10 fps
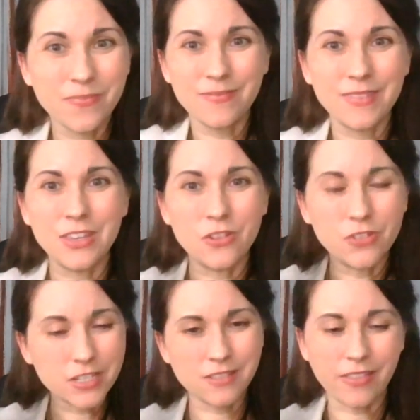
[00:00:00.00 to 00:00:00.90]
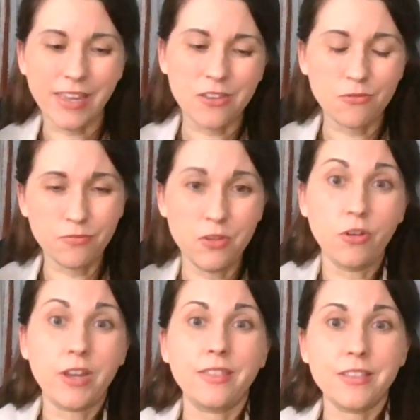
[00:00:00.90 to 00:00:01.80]
you just like, you
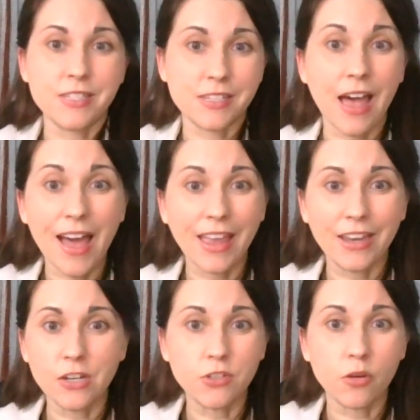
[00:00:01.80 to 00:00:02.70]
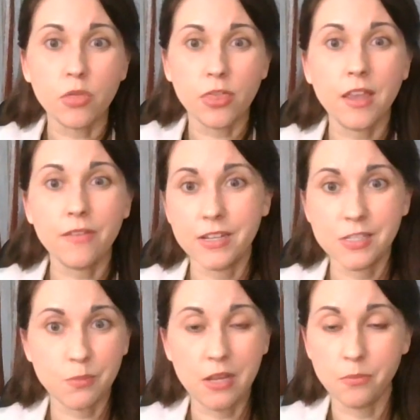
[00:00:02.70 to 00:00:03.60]
look at the sky and you don't think of it
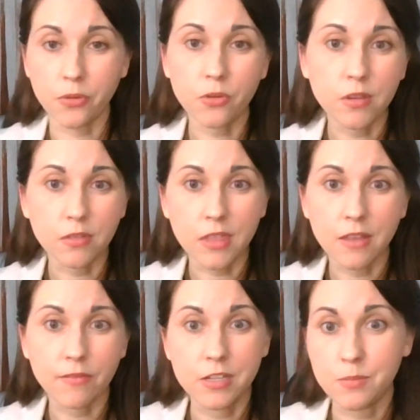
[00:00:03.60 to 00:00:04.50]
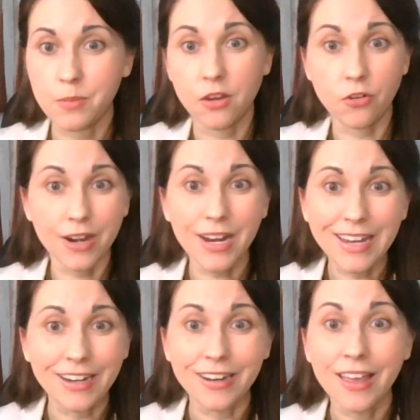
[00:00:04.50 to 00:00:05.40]
as being blue. You think of it as being
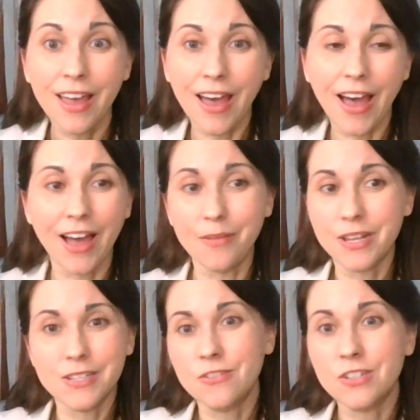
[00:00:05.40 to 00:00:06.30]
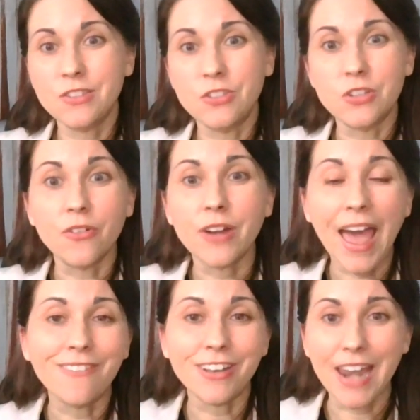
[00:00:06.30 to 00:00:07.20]
green, because you just don't
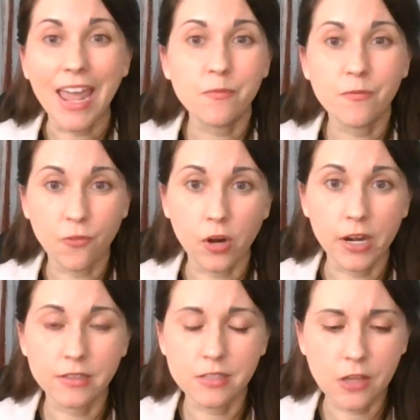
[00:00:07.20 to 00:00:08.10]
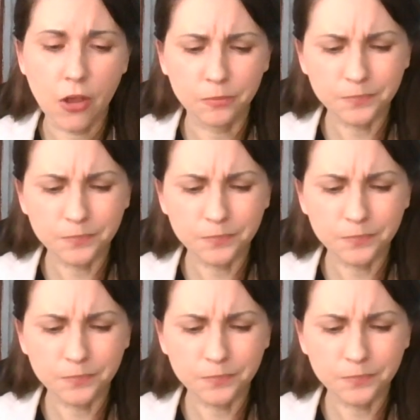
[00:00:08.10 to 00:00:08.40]
have a name for it. So